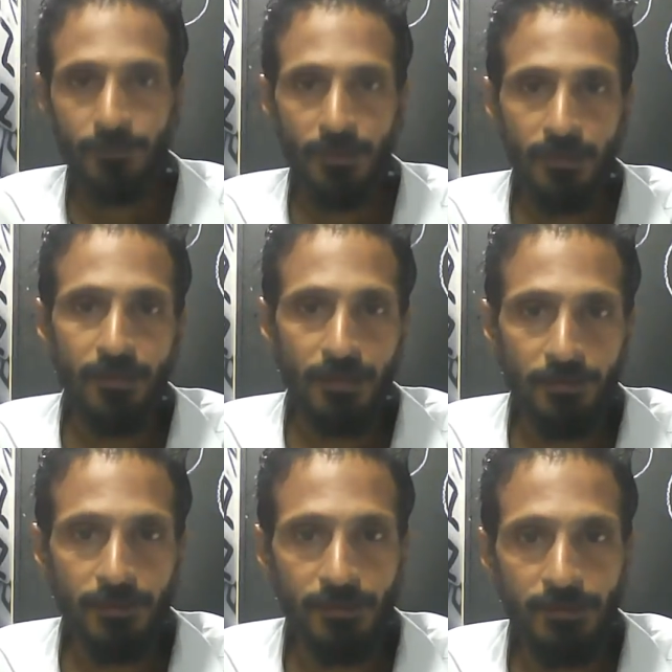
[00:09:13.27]

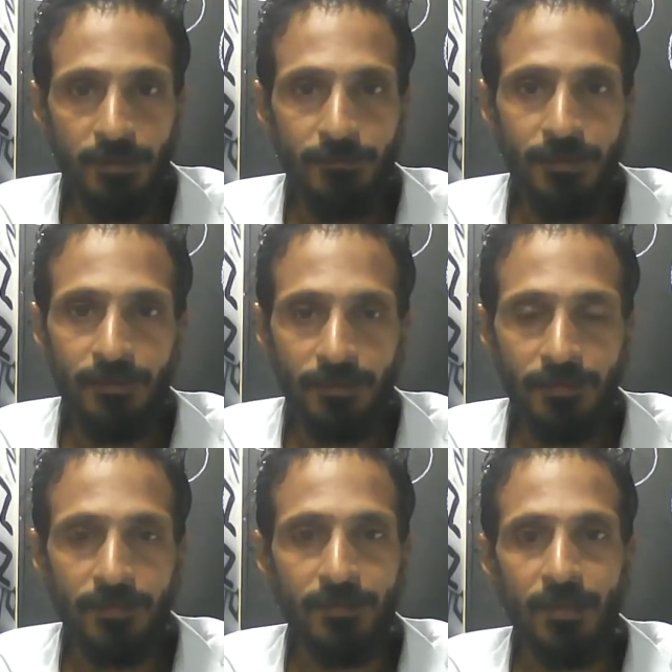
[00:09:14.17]
as far as the DMK is
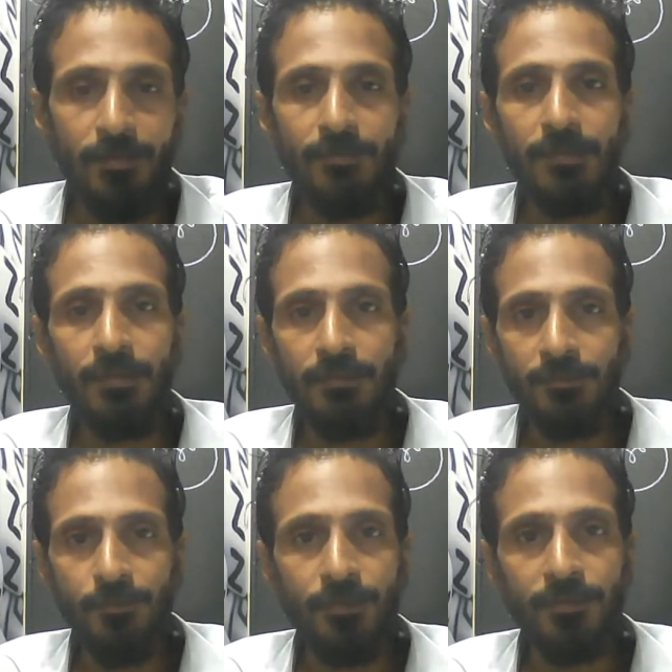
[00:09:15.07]
concerned. I don't think he
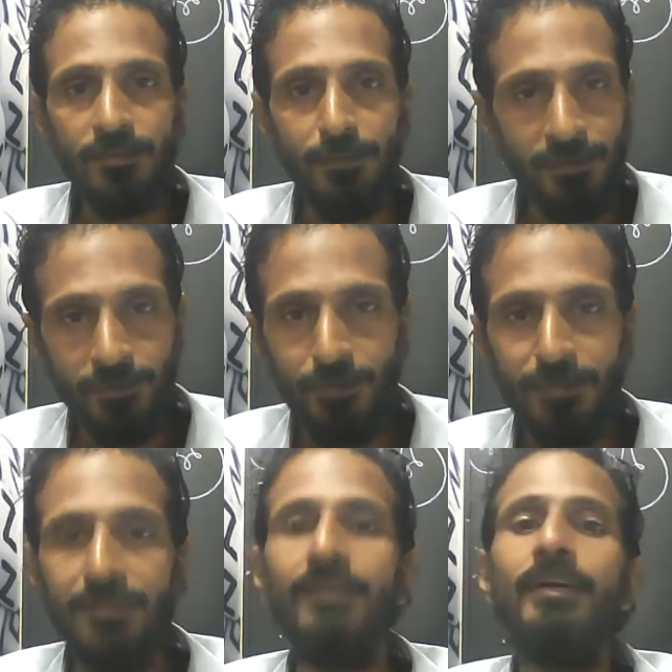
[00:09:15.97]
is focused much
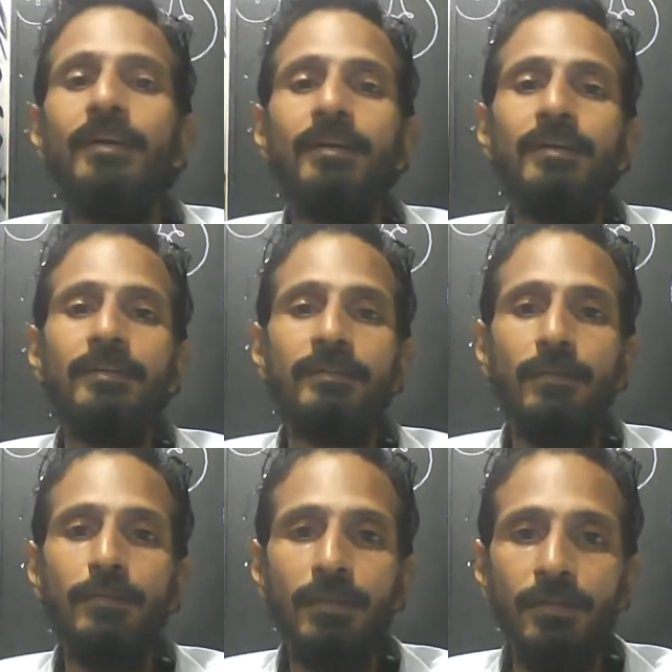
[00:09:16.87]
on
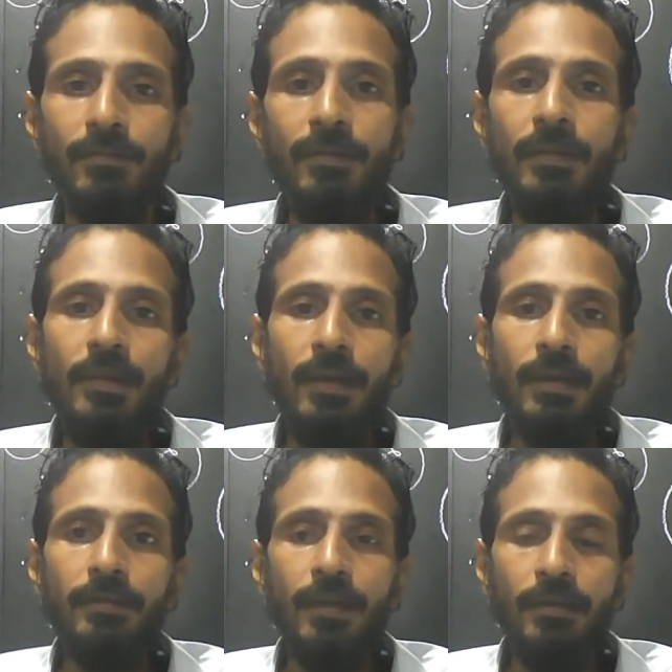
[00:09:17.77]
Tamil Nadu.
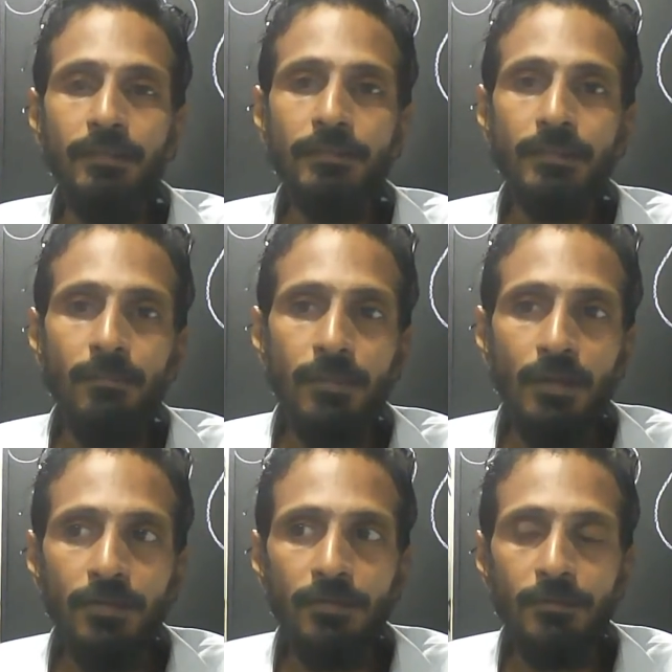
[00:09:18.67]
And I think Tamil
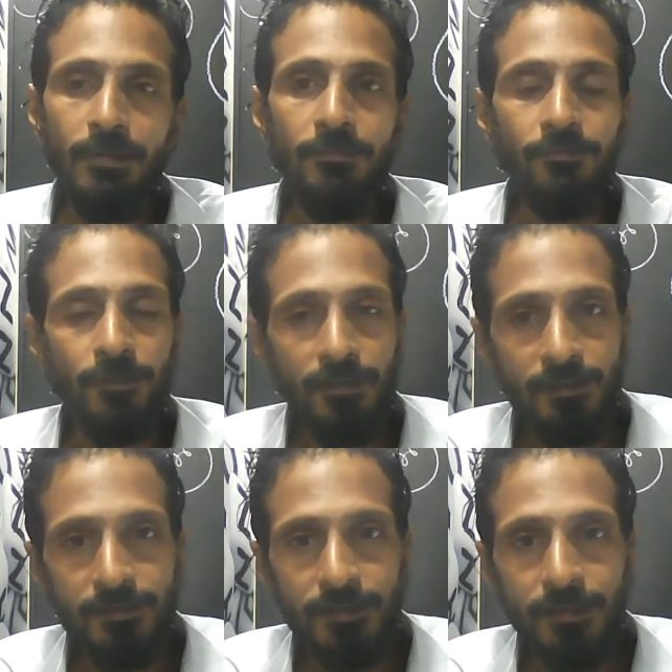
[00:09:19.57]
Nadu will be the
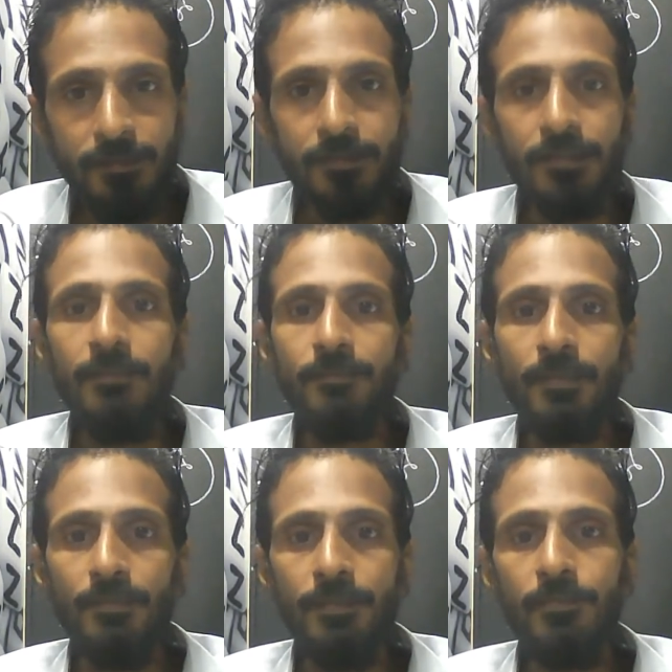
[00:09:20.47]
first state
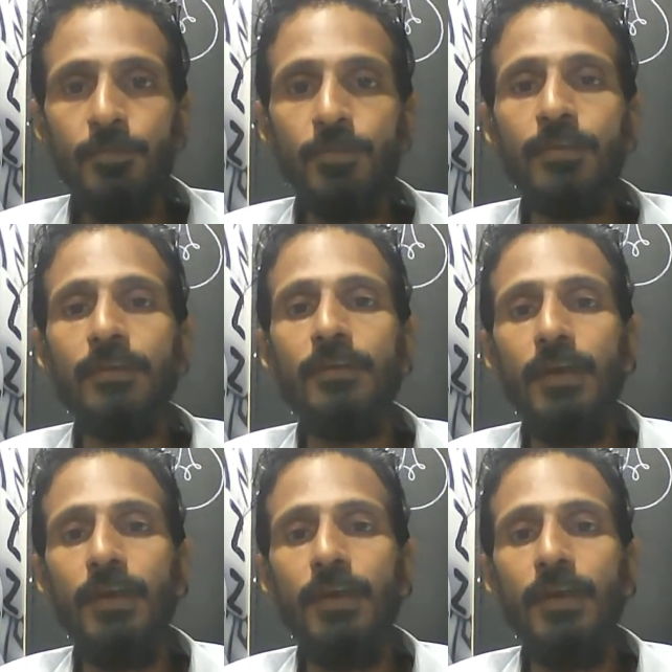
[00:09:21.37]
which would